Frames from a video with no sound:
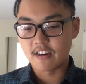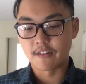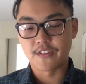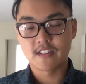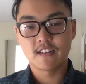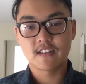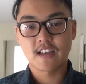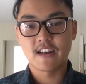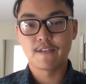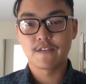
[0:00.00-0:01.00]
this is
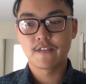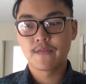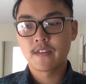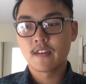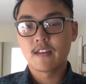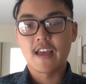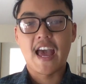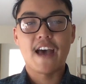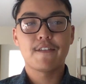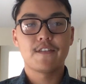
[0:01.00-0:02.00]
kind of
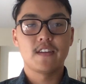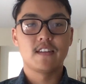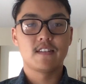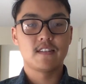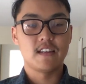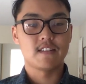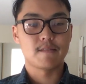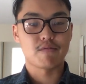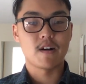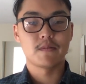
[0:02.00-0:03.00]
half, it's a
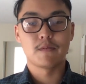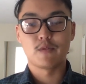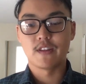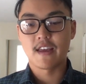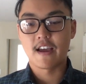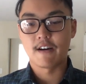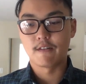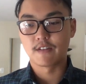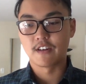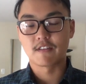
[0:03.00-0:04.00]
problem with
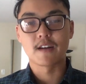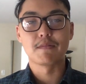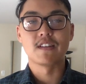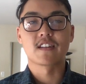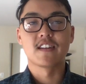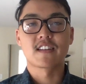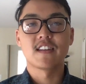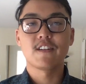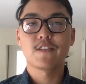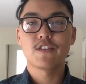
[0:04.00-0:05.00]
how, companies conduct
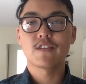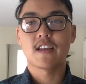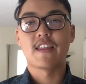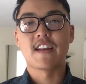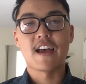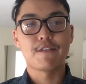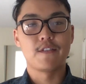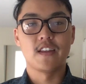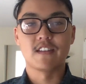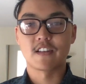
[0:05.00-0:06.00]
interviews, and then half of
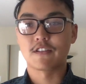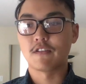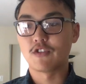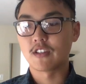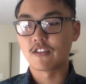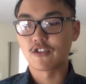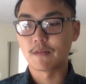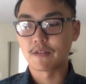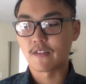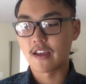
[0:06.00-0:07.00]
it is also just in
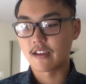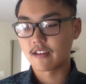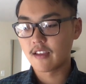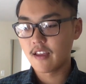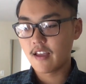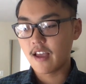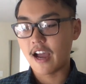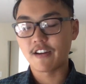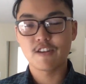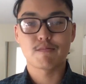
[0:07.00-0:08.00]
terms of
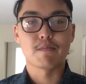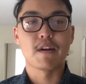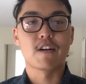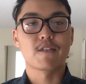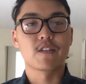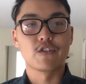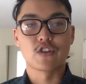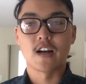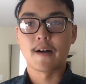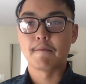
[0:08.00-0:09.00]
how do you prepare for a
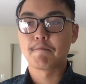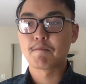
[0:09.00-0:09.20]
job